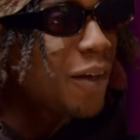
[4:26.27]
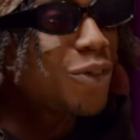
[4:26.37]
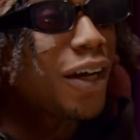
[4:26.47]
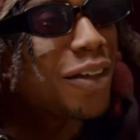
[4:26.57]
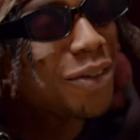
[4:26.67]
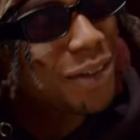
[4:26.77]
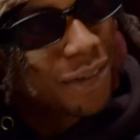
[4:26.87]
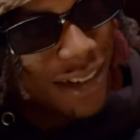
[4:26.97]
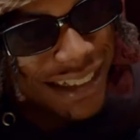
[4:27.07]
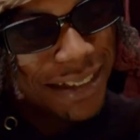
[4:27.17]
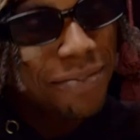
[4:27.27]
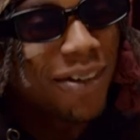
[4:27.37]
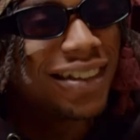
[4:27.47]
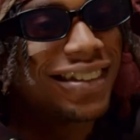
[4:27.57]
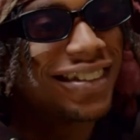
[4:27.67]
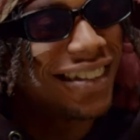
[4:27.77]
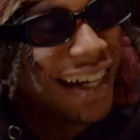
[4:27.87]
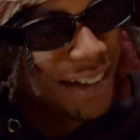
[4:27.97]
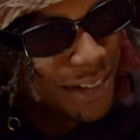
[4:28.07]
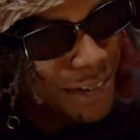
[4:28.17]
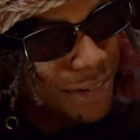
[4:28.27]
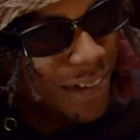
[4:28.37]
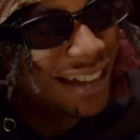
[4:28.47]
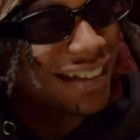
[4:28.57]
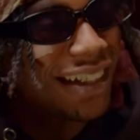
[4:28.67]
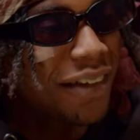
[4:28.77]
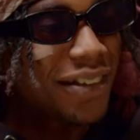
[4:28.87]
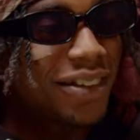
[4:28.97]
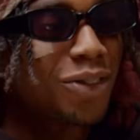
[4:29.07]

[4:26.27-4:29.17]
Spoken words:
So I used one in the morning, I used one in the afternoon.